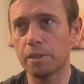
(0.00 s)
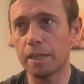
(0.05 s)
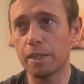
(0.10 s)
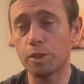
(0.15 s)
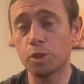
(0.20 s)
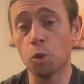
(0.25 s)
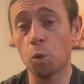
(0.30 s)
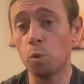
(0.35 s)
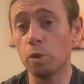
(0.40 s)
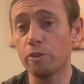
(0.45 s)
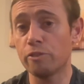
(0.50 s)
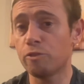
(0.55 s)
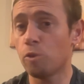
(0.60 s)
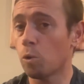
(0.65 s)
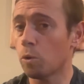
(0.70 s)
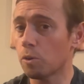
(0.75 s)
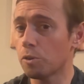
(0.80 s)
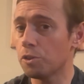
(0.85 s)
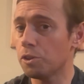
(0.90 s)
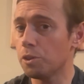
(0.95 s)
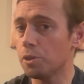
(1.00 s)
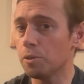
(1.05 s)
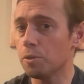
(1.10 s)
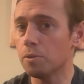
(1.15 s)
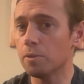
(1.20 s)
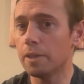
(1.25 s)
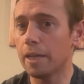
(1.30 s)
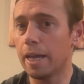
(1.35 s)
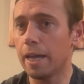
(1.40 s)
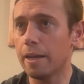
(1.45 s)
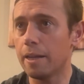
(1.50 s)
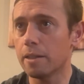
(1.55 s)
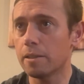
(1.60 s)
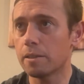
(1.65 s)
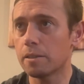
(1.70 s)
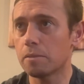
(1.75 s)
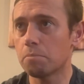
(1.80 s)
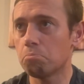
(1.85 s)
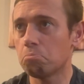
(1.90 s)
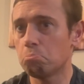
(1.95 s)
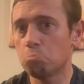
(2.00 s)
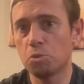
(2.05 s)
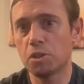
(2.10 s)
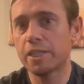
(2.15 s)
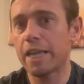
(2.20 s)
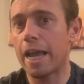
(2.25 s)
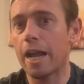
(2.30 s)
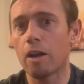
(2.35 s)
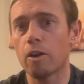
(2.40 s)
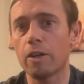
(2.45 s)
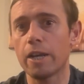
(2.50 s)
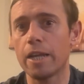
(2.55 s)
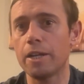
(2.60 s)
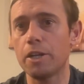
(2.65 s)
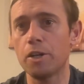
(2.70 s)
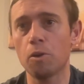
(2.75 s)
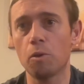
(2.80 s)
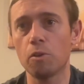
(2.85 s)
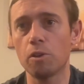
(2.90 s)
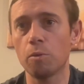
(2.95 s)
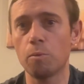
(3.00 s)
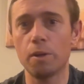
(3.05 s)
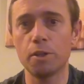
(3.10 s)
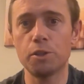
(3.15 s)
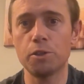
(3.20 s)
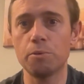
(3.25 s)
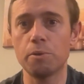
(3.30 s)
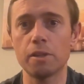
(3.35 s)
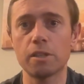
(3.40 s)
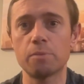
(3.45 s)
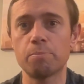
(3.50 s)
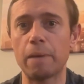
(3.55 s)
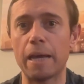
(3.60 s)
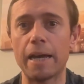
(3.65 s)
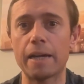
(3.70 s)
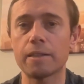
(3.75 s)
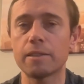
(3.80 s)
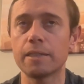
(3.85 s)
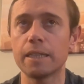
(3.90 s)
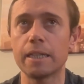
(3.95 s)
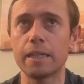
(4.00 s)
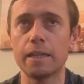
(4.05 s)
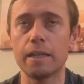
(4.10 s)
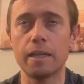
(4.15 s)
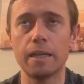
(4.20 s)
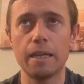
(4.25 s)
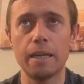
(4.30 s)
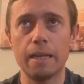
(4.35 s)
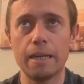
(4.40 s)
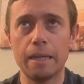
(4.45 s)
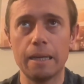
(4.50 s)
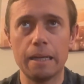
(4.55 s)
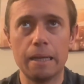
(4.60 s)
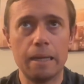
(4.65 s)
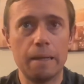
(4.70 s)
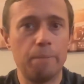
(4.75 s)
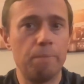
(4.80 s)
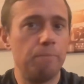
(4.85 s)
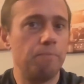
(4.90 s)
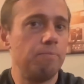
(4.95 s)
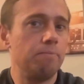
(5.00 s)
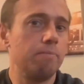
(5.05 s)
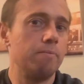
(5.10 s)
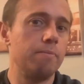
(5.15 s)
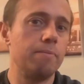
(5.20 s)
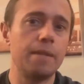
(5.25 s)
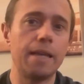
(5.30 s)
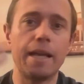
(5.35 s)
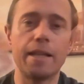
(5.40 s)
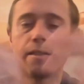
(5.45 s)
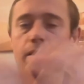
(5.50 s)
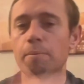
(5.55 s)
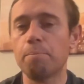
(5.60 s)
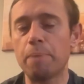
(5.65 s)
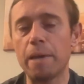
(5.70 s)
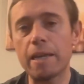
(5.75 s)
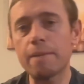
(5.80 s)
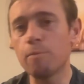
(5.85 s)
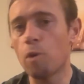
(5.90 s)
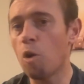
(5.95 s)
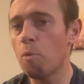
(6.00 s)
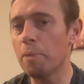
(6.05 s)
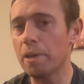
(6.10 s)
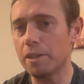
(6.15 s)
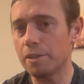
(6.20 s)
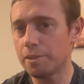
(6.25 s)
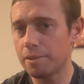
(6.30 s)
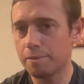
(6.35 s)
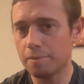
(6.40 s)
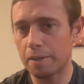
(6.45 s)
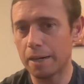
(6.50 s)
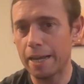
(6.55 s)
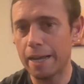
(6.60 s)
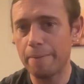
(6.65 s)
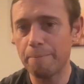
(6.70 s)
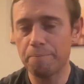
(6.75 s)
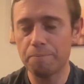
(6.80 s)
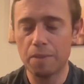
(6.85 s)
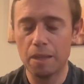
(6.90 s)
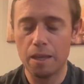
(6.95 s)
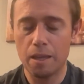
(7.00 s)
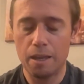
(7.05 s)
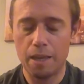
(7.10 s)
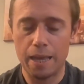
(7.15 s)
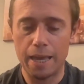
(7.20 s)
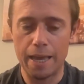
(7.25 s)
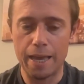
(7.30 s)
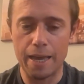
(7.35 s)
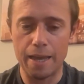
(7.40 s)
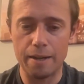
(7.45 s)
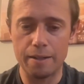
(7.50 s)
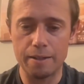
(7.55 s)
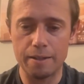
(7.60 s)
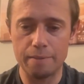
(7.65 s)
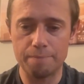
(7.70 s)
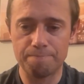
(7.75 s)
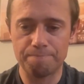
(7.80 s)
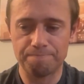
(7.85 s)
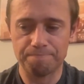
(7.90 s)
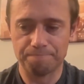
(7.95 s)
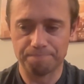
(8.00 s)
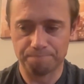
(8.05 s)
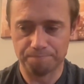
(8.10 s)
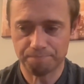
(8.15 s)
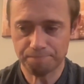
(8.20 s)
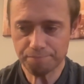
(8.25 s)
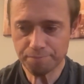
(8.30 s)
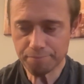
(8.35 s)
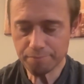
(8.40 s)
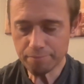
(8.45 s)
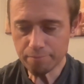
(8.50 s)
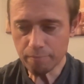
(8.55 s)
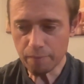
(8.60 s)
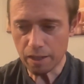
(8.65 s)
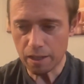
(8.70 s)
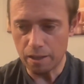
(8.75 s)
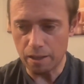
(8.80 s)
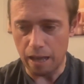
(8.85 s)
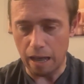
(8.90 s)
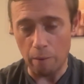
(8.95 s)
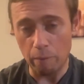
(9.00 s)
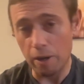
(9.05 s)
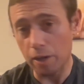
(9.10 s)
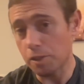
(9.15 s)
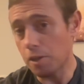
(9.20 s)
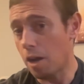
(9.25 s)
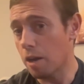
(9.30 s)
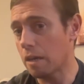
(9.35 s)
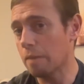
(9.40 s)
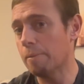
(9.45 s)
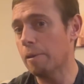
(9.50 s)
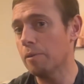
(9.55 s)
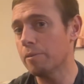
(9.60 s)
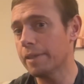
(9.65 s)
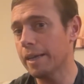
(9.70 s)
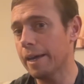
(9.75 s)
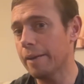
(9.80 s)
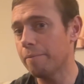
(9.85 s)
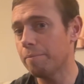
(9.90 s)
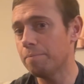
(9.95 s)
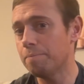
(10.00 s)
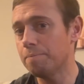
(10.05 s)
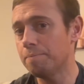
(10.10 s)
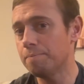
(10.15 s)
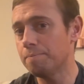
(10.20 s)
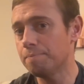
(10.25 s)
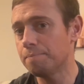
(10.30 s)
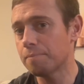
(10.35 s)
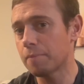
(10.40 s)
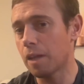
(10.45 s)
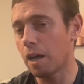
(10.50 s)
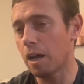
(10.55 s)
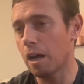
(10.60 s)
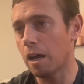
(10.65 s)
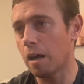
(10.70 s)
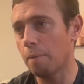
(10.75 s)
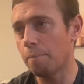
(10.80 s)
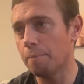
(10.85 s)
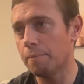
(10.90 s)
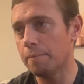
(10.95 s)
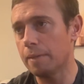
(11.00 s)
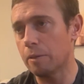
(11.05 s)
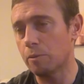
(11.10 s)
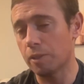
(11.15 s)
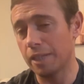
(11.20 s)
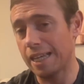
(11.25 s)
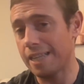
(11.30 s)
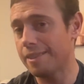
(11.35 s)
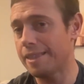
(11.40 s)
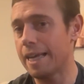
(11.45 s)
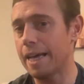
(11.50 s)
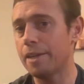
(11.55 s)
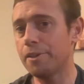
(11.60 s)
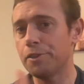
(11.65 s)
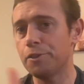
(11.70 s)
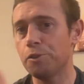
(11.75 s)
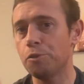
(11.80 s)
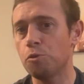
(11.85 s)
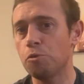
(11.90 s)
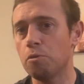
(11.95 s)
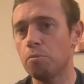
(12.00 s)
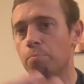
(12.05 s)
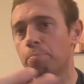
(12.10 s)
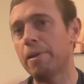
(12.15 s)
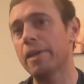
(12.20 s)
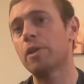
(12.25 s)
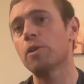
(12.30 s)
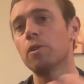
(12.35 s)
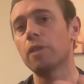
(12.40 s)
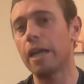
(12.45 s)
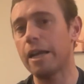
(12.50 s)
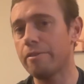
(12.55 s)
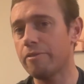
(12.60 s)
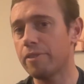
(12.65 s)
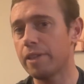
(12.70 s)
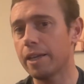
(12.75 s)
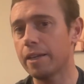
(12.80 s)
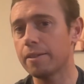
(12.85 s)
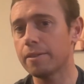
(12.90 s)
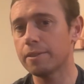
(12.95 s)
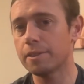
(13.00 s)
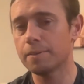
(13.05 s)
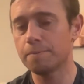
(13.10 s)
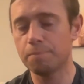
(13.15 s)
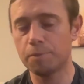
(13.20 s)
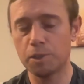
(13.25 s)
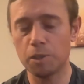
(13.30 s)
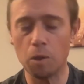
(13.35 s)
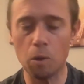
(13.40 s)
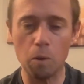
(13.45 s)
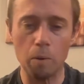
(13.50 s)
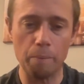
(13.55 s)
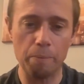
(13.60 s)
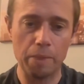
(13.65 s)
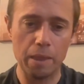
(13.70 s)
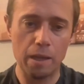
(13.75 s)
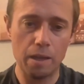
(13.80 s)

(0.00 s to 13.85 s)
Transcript: that's totally foreign to you and it's scary and you don't know what to expect, and it's a big moment, right? And I want to talk about that and relate that to bigger life things. So